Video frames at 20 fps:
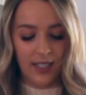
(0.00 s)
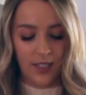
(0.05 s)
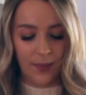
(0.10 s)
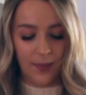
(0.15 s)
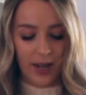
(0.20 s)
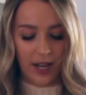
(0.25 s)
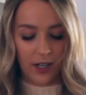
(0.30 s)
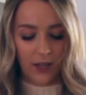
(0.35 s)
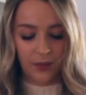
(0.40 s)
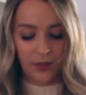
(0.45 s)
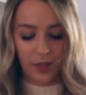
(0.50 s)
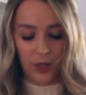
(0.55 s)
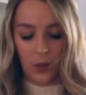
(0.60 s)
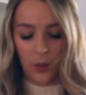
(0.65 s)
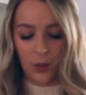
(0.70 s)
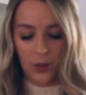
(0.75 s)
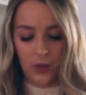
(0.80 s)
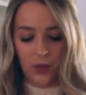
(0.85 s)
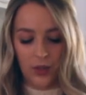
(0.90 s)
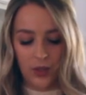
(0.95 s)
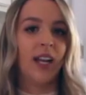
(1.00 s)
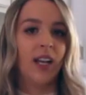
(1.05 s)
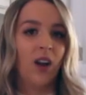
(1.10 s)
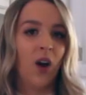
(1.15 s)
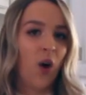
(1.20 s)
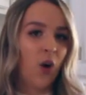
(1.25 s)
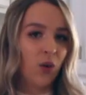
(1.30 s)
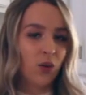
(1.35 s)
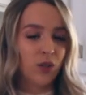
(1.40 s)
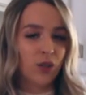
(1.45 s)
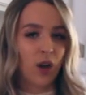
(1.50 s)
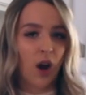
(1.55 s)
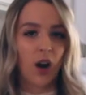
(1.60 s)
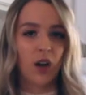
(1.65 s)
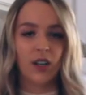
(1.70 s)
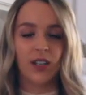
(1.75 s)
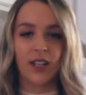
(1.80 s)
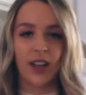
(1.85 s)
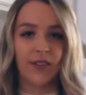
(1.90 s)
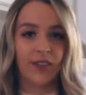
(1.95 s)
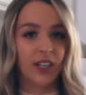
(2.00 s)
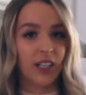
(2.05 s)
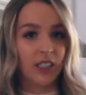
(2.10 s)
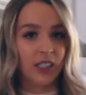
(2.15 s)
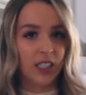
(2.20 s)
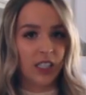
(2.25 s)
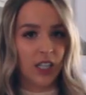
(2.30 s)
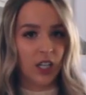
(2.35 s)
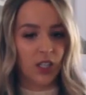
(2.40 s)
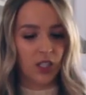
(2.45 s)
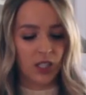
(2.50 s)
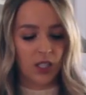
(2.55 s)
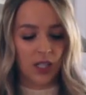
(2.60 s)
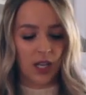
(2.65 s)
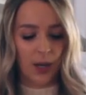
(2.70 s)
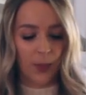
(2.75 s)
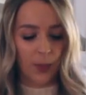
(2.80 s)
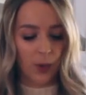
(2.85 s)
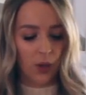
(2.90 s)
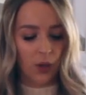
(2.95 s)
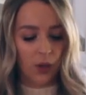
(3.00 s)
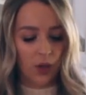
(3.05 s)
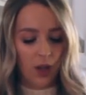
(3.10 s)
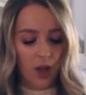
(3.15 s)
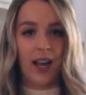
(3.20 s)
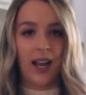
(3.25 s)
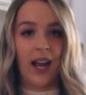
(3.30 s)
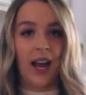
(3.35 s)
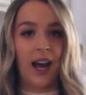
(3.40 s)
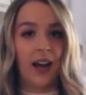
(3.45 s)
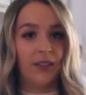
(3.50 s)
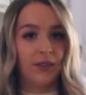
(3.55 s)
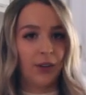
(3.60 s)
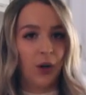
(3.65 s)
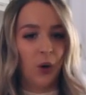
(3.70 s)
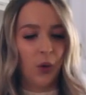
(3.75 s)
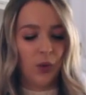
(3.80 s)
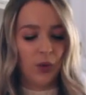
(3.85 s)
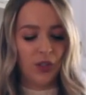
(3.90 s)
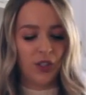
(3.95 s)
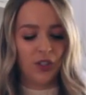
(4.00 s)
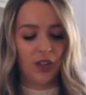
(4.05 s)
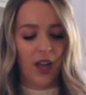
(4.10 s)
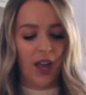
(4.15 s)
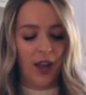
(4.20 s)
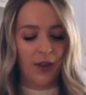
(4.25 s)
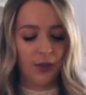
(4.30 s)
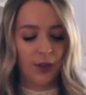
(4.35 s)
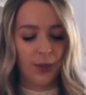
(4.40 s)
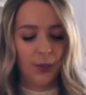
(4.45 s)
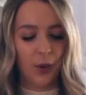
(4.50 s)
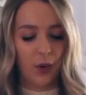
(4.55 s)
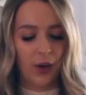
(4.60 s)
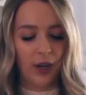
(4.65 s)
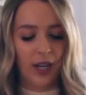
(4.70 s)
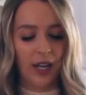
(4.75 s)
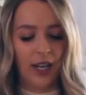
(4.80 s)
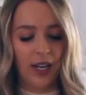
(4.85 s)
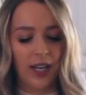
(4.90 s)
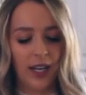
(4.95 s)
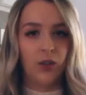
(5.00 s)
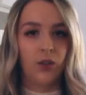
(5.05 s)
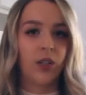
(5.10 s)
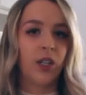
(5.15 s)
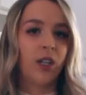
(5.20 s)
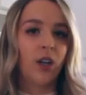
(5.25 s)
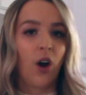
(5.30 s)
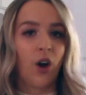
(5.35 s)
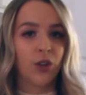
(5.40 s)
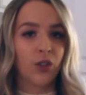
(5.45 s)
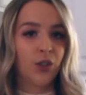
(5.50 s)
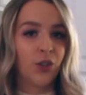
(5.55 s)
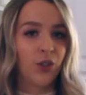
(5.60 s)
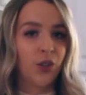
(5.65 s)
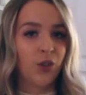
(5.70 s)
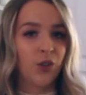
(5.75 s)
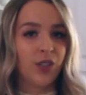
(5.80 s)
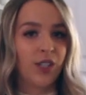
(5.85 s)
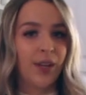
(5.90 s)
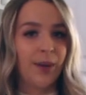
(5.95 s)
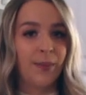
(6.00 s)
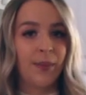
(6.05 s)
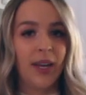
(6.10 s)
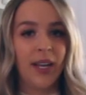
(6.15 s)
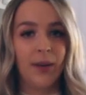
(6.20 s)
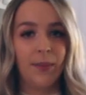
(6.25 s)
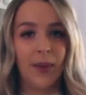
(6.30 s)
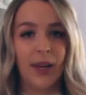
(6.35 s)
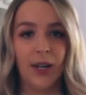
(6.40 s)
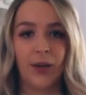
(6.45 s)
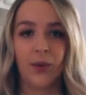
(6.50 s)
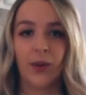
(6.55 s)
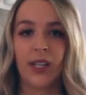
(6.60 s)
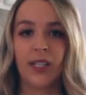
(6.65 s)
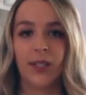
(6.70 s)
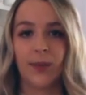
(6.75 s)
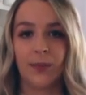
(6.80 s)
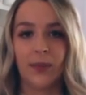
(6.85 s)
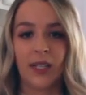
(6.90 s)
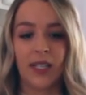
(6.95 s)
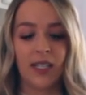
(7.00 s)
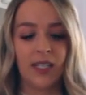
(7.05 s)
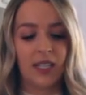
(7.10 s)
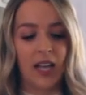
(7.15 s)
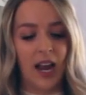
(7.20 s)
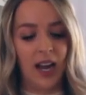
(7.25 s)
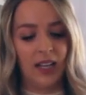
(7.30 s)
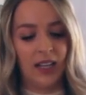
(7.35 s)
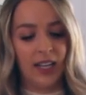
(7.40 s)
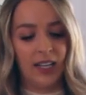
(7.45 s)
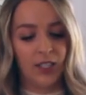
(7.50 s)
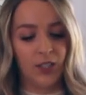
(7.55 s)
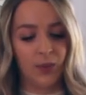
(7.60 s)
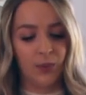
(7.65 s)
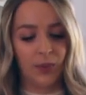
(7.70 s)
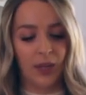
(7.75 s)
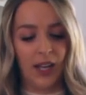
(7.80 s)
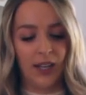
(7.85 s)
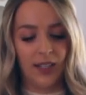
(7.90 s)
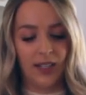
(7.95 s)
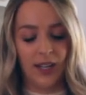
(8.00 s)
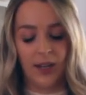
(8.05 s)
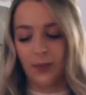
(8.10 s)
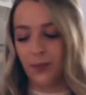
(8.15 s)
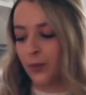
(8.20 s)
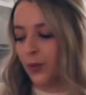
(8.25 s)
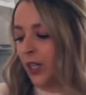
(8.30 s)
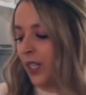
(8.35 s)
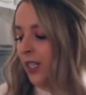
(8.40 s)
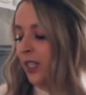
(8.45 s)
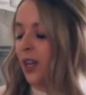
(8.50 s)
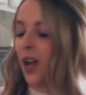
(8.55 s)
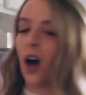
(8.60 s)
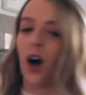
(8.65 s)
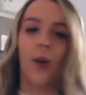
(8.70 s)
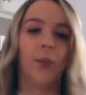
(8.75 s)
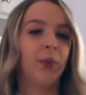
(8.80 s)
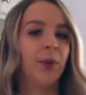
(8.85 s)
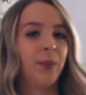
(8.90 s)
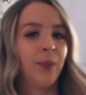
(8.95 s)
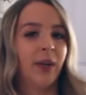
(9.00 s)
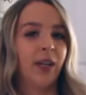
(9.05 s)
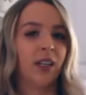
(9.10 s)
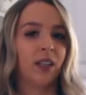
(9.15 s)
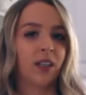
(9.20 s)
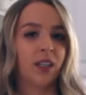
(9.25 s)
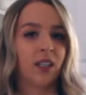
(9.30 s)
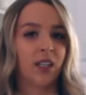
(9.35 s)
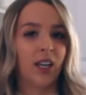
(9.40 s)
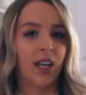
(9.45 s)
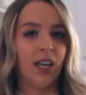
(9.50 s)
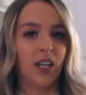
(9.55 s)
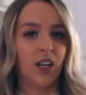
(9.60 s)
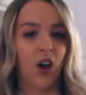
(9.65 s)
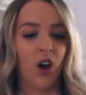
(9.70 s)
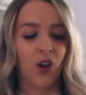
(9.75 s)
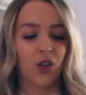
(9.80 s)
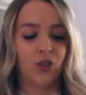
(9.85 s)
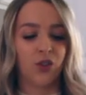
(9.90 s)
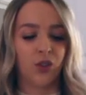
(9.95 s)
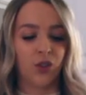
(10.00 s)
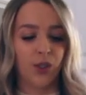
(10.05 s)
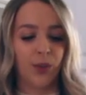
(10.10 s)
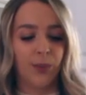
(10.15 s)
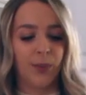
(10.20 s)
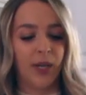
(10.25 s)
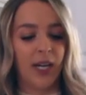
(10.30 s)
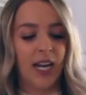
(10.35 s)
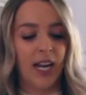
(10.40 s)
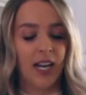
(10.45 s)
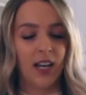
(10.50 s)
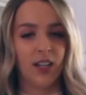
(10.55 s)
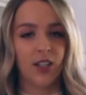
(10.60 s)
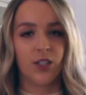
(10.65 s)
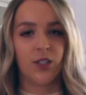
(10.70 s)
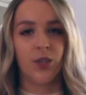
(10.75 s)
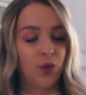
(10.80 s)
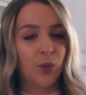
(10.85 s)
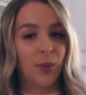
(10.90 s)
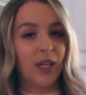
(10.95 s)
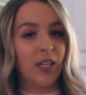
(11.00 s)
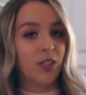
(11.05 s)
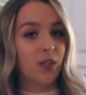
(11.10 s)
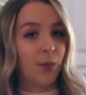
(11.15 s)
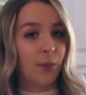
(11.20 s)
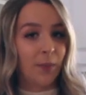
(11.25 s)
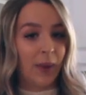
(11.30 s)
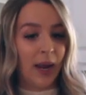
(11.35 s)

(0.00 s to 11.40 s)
this bag of oats, and oats are definitely a staple. I have oats every morning. You can also use them in many recipes. I like to blend them with almond milk and also some bananas to make some